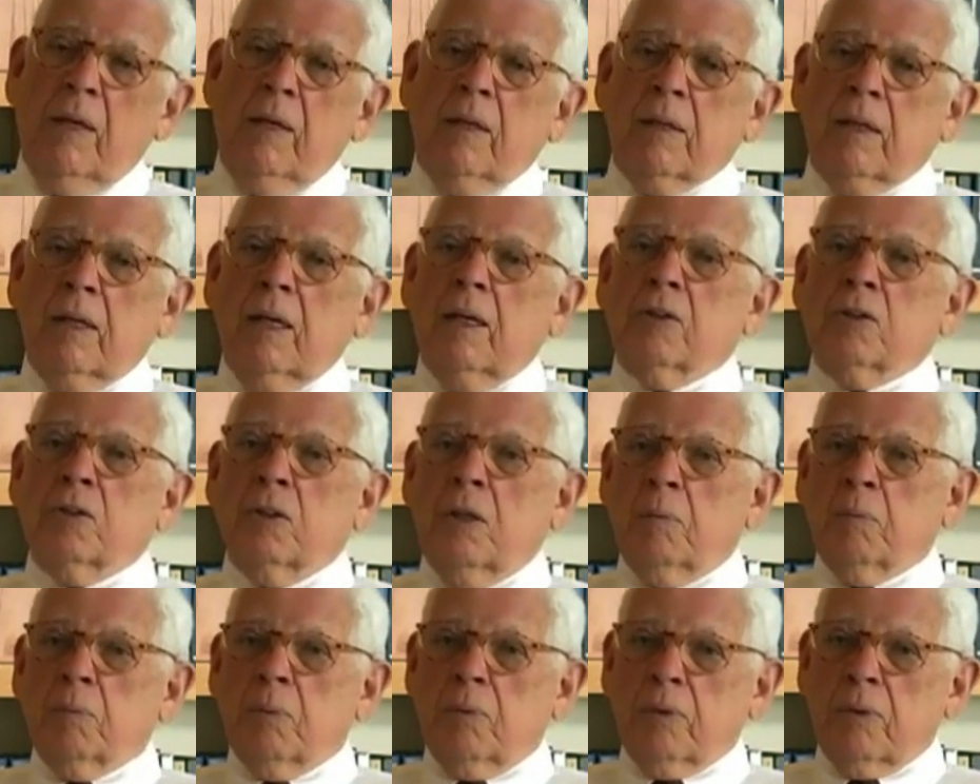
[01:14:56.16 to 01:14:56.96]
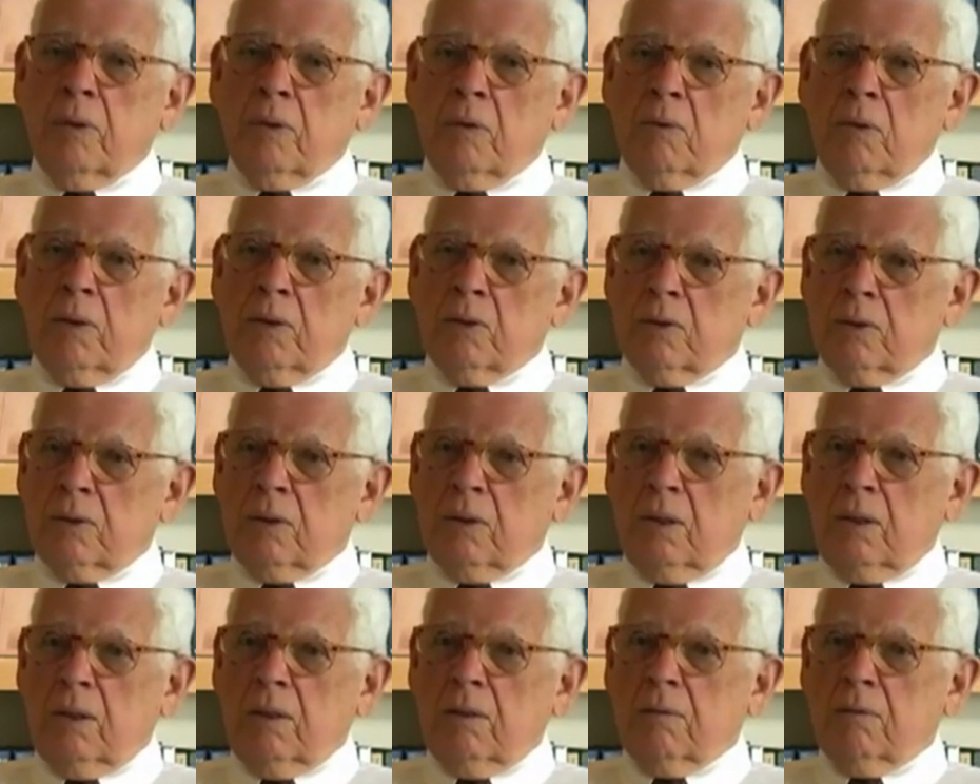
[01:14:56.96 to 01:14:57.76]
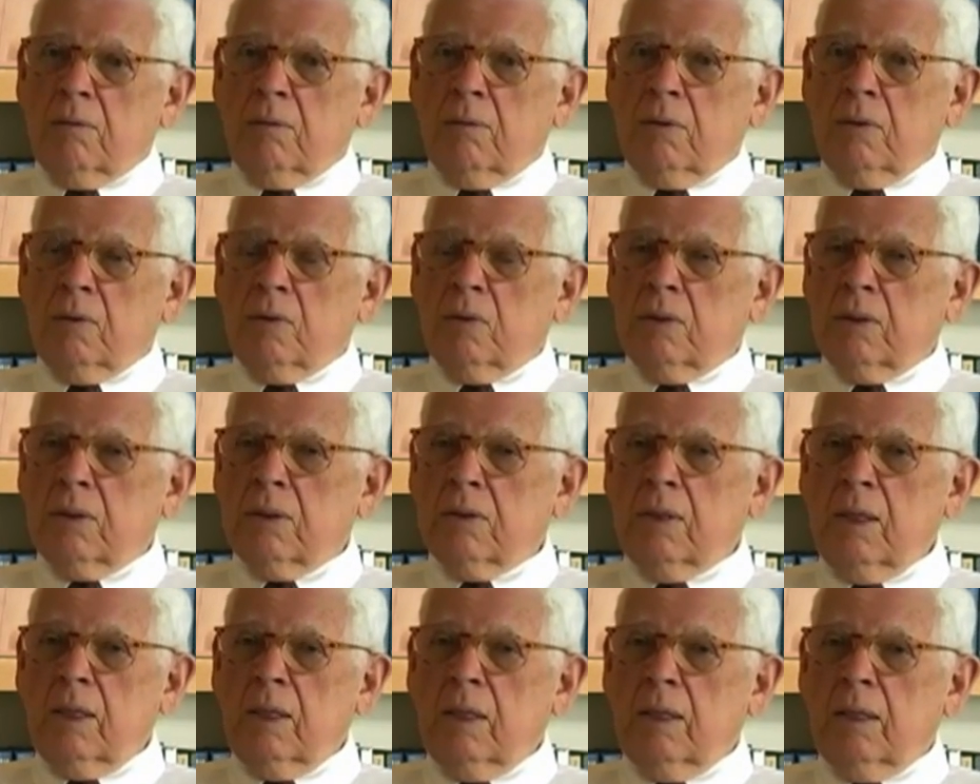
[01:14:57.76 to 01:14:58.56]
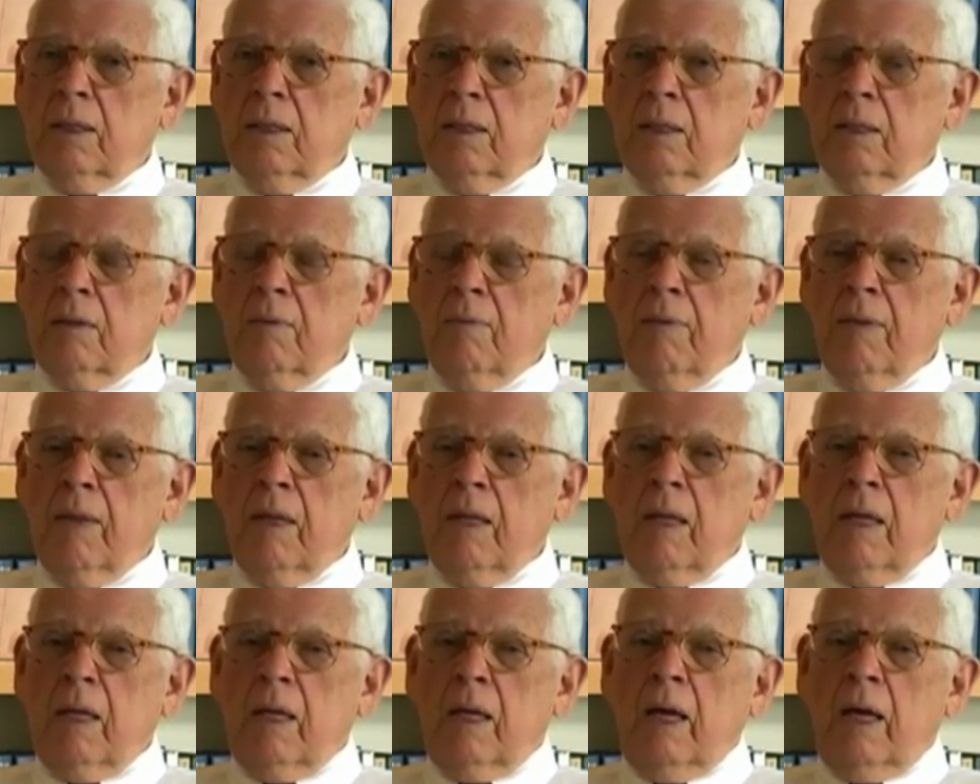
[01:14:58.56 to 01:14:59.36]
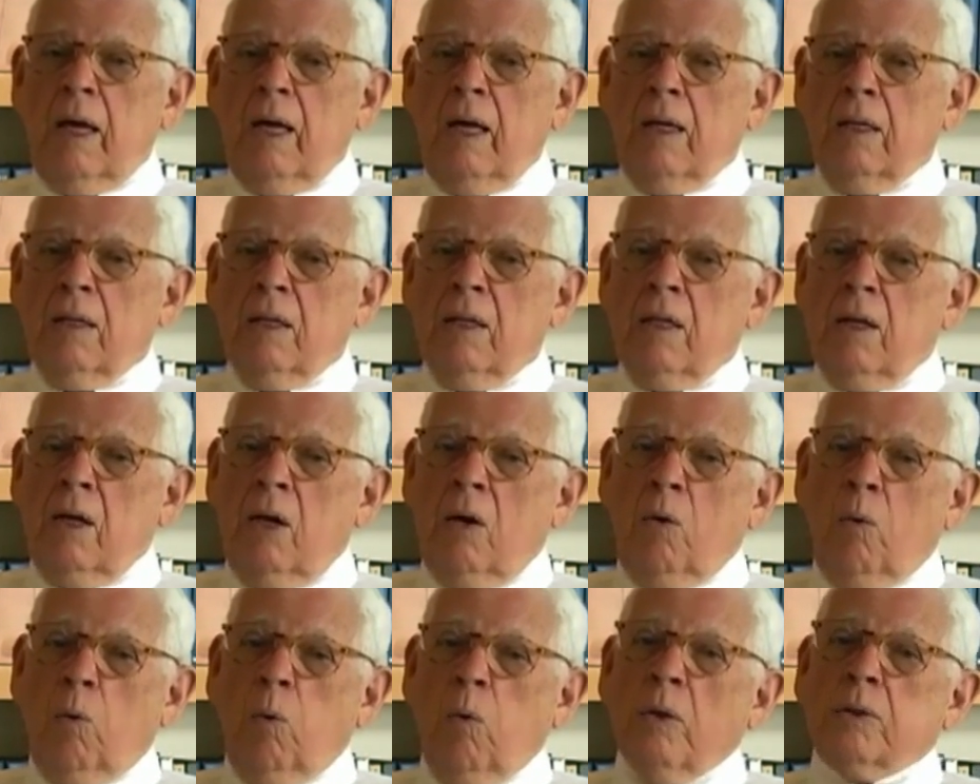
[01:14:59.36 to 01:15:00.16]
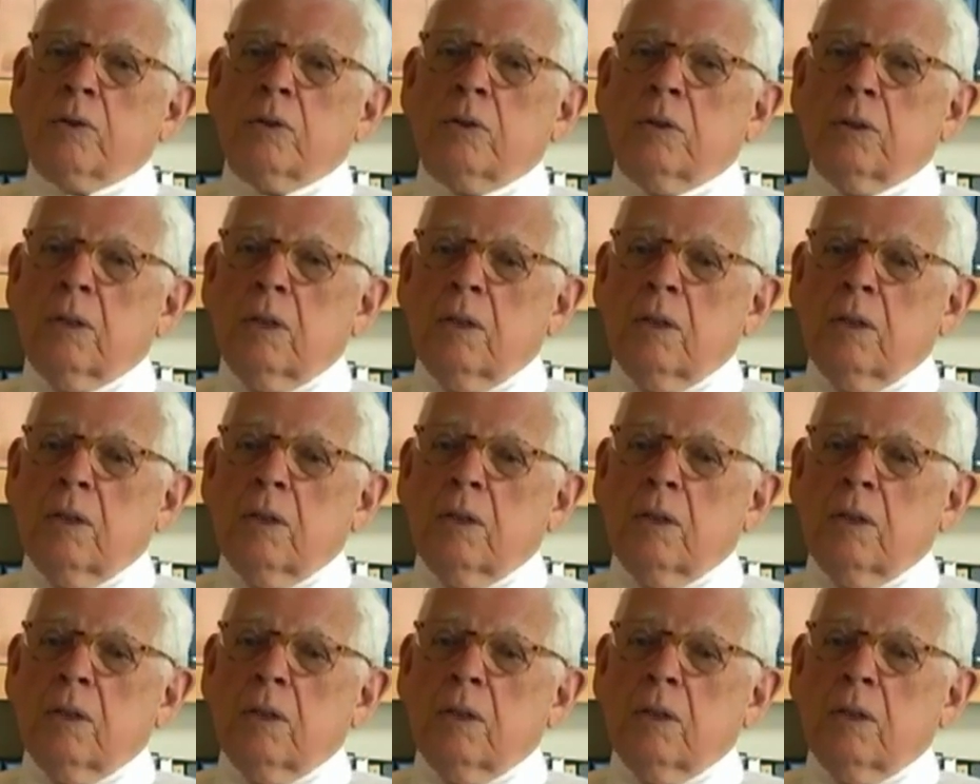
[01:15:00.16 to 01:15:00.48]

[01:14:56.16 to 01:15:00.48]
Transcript: catch up with the rest of society. And what